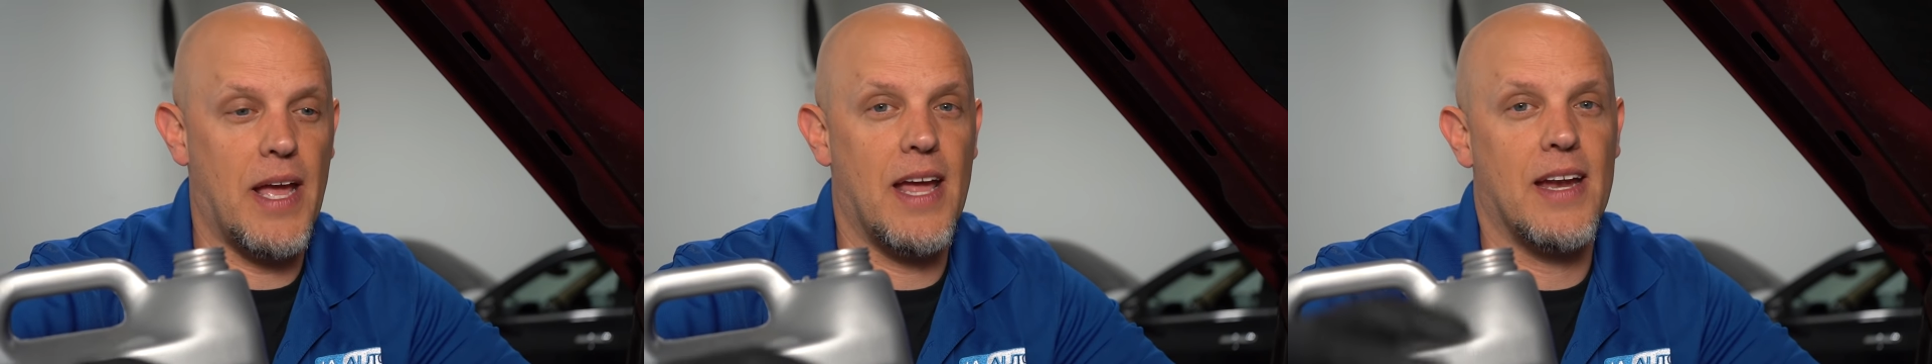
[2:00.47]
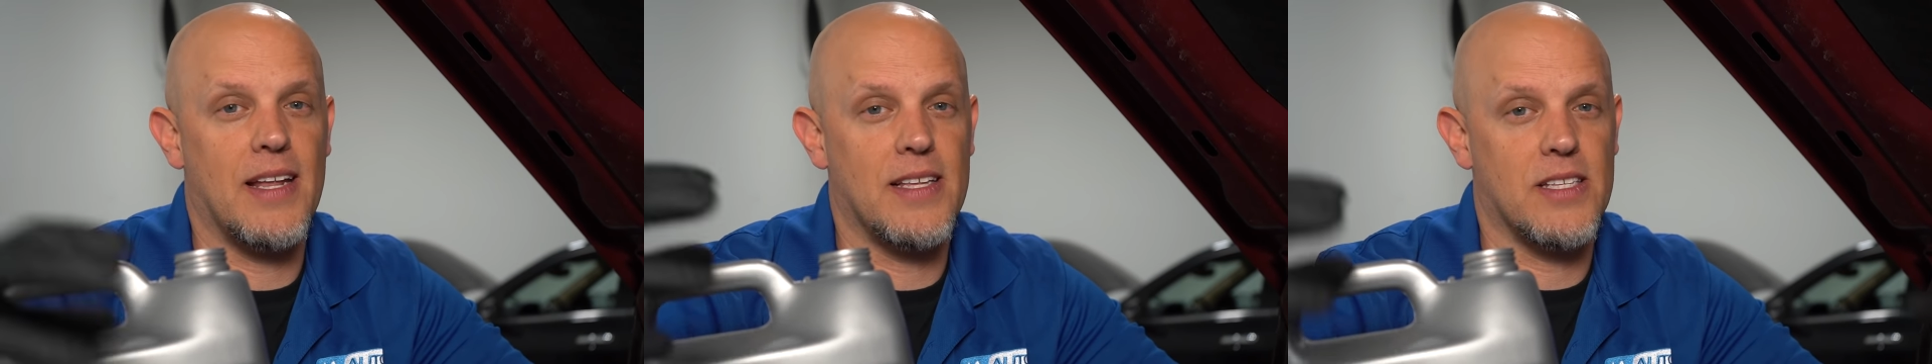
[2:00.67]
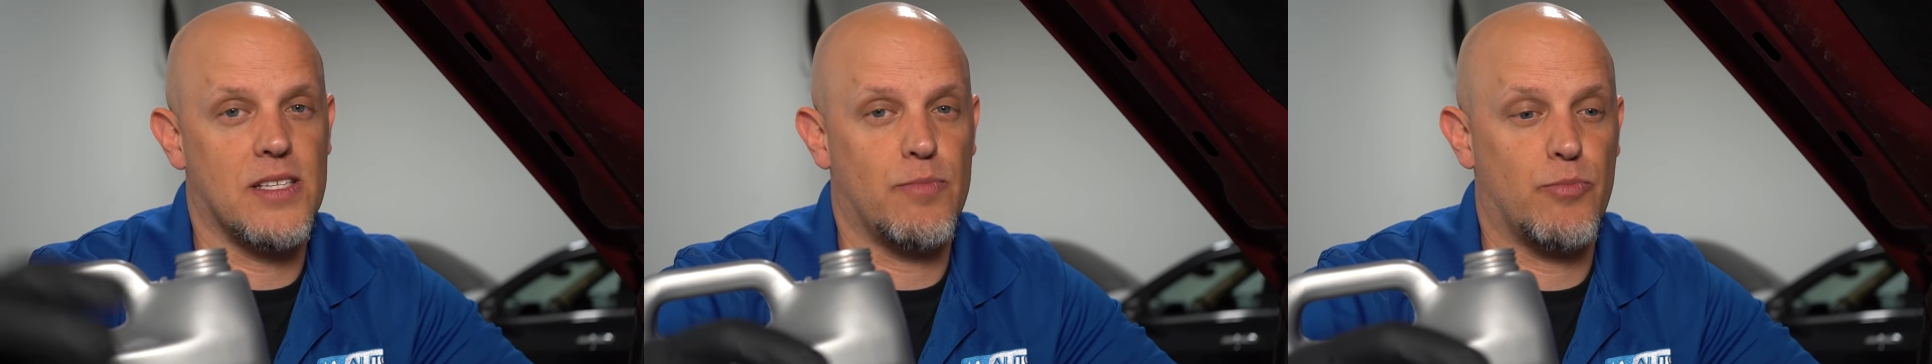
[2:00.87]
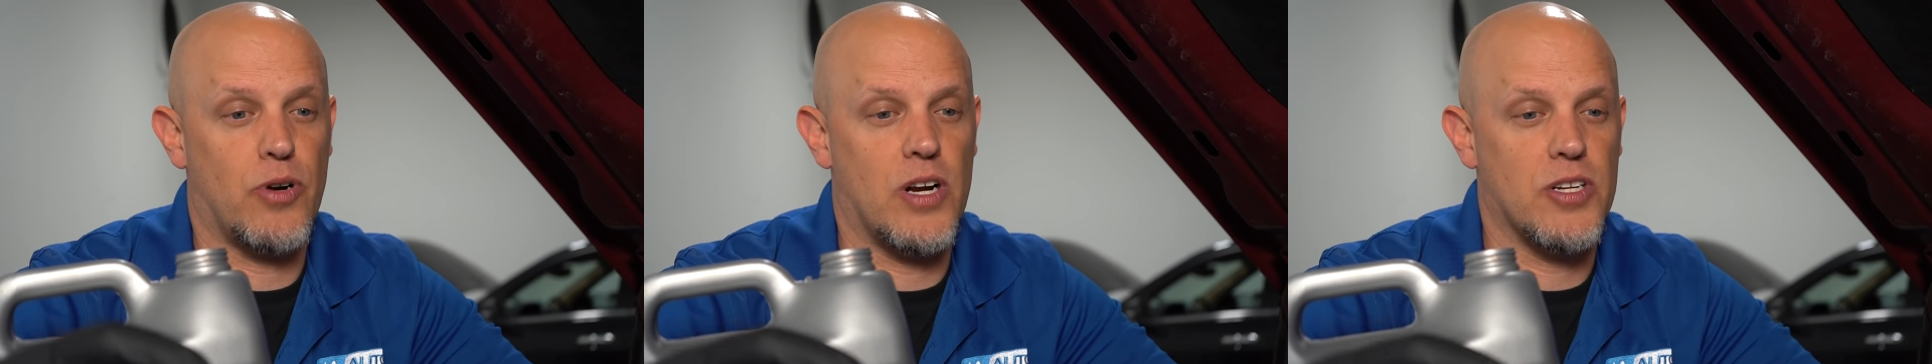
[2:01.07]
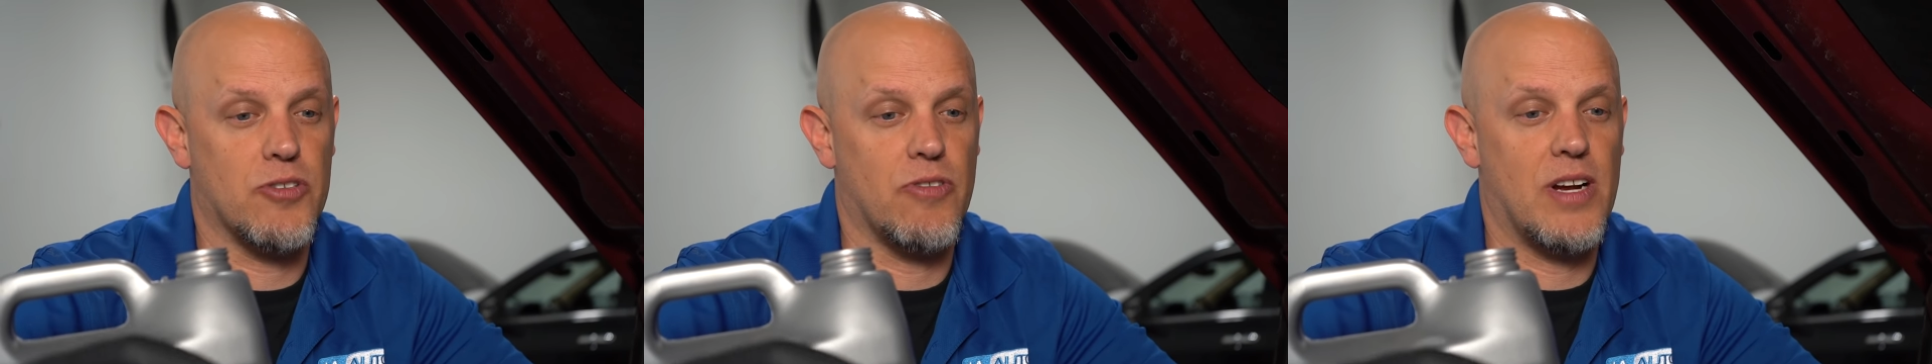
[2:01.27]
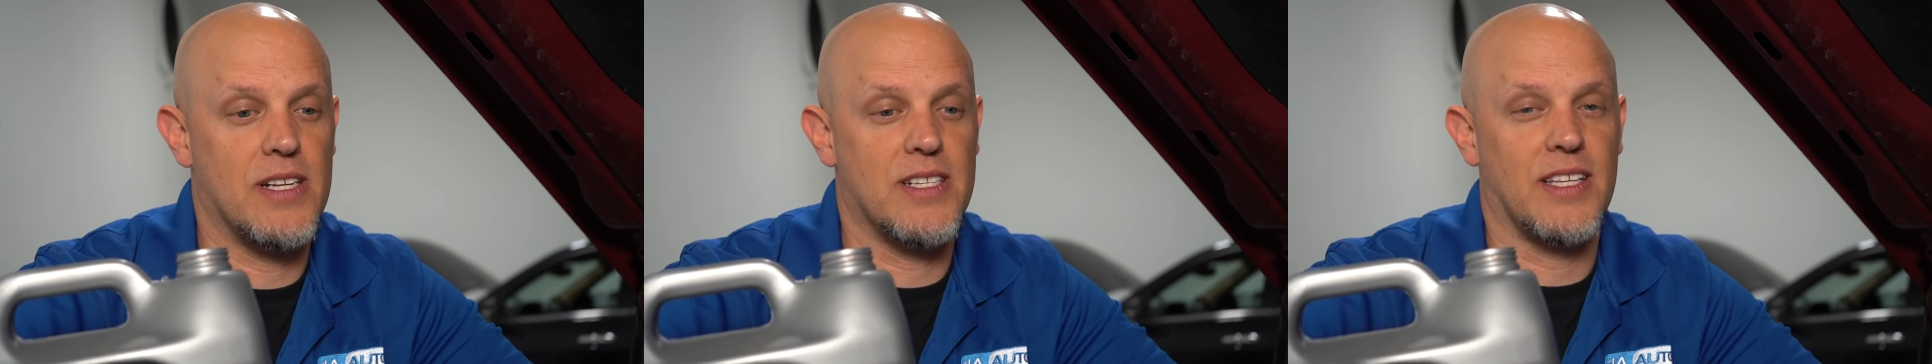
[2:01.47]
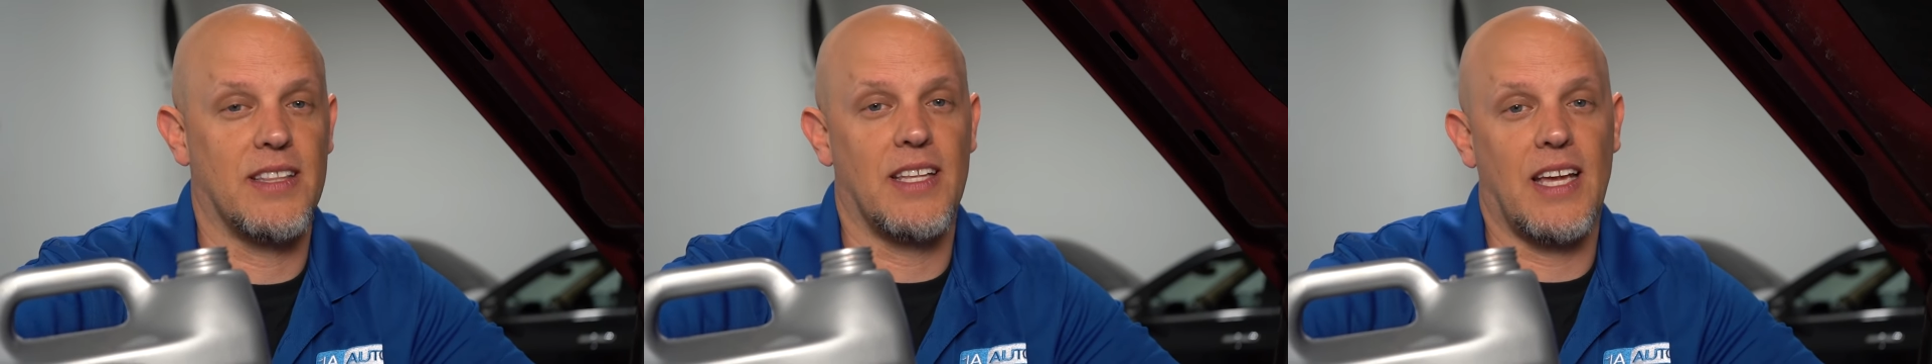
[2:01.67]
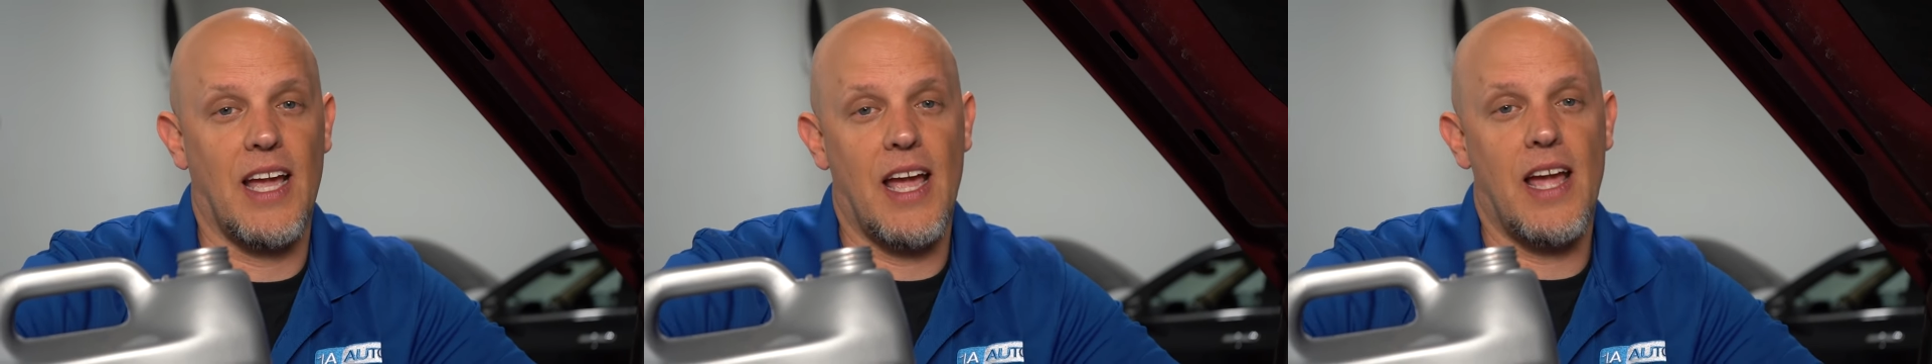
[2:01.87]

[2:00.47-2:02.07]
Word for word: and it's pressurizing the